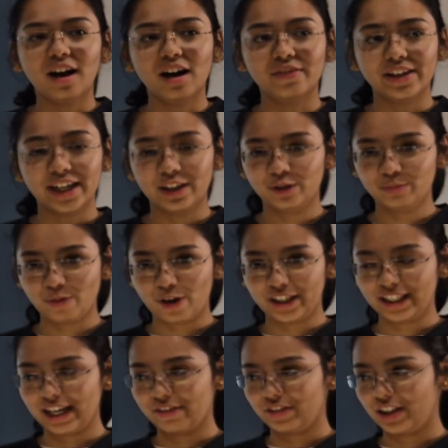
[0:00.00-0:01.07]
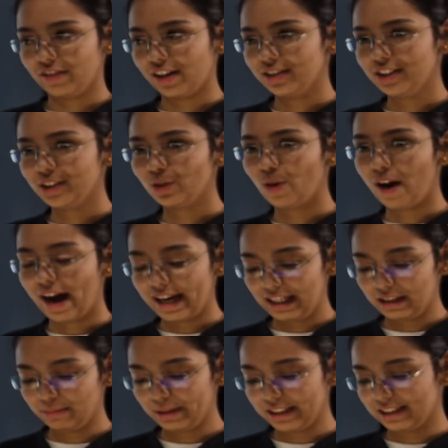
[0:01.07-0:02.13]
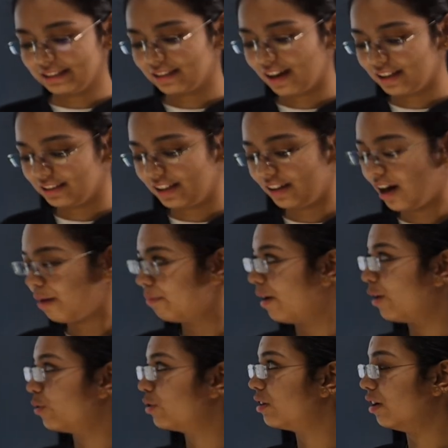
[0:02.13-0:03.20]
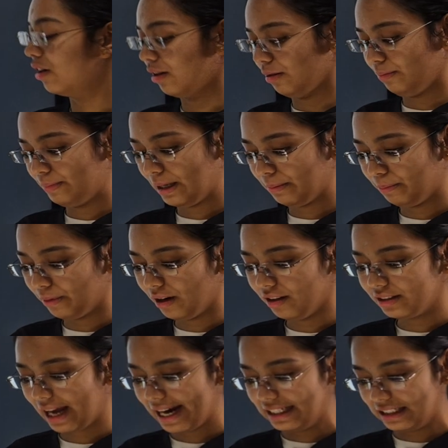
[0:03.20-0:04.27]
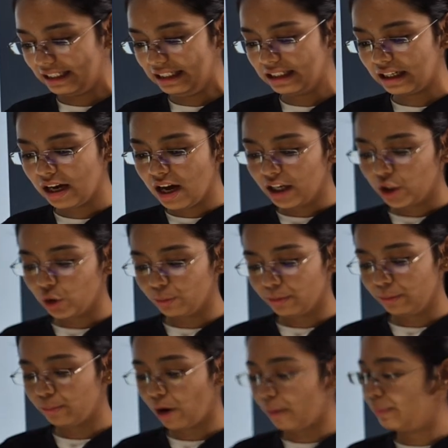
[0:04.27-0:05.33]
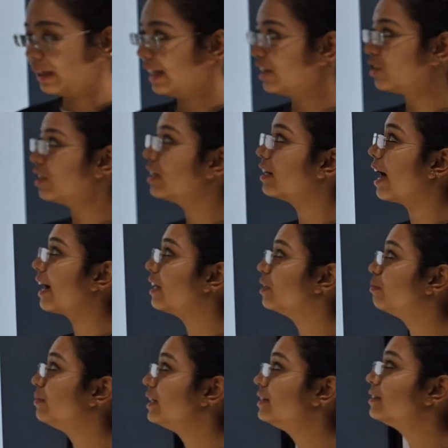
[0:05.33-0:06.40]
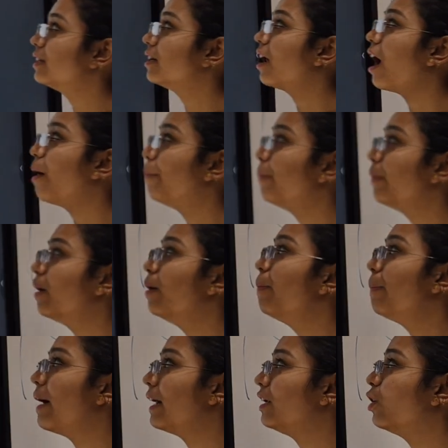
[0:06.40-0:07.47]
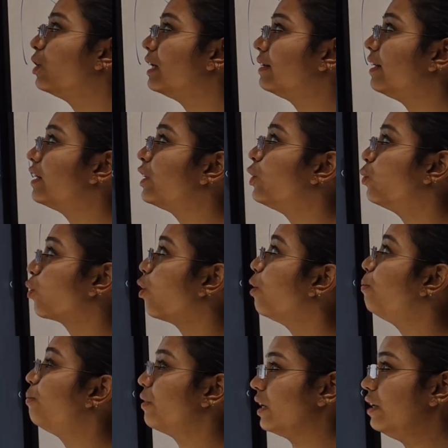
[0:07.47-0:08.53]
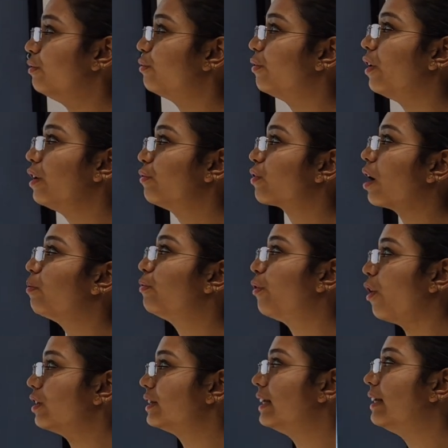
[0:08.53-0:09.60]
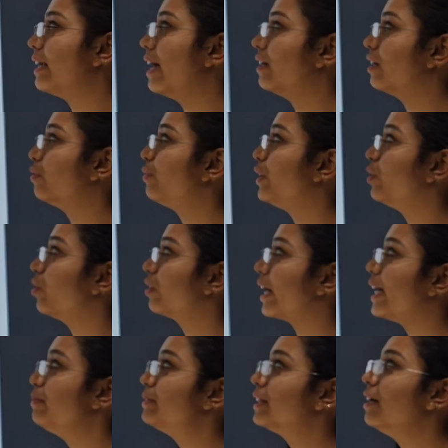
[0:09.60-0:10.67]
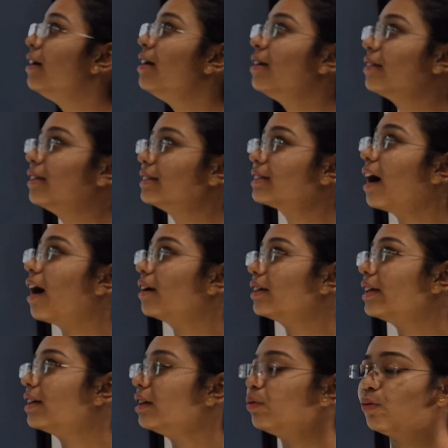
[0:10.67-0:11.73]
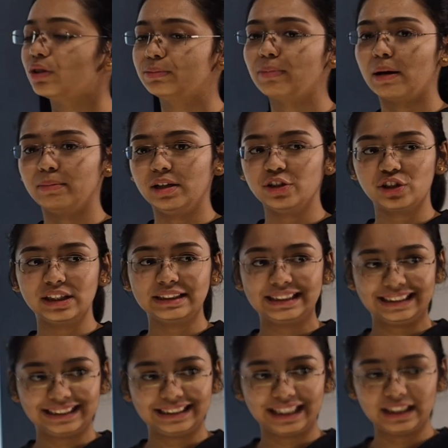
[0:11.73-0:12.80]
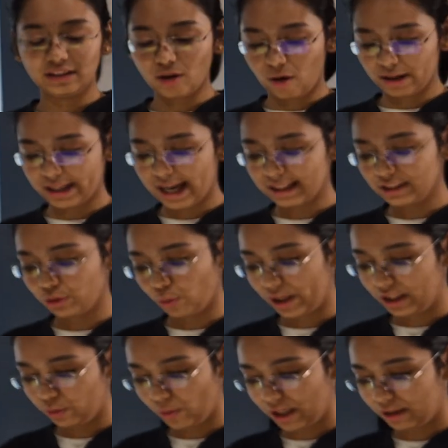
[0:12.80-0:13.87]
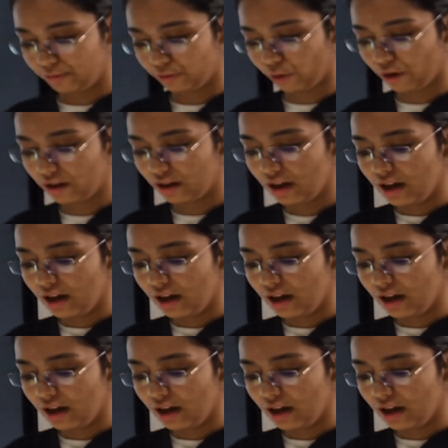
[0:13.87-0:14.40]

A very good morning everyone. So I will be discussing about the paper titled Human Population Dynamics in Upper Paleolithic Europe Inferred from Fossil Dental Phenotypes. This article was published in 16th August 2024.